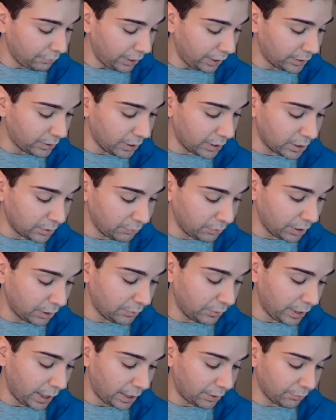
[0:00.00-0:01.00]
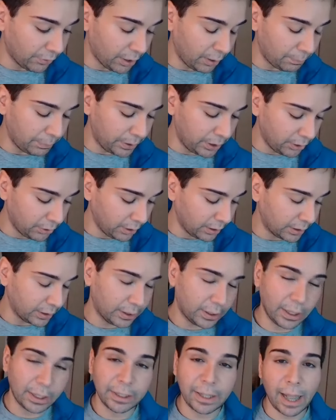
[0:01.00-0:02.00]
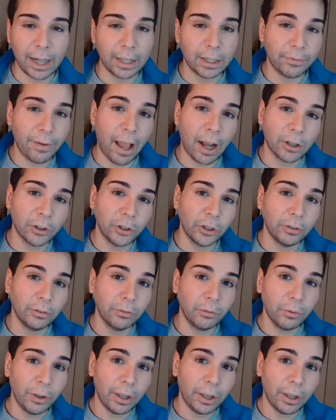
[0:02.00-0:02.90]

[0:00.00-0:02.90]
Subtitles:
It does feel like with the Eight of Cups here, there's dissatisfaction